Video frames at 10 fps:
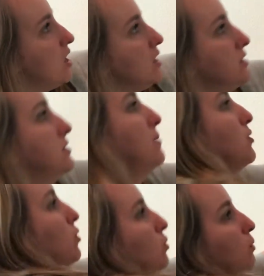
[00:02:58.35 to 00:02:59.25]
some
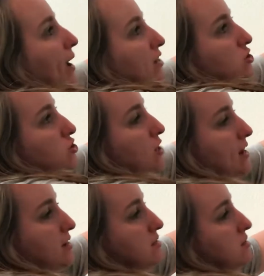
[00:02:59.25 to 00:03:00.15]

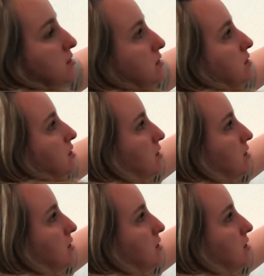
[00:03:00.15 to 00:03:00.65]
questions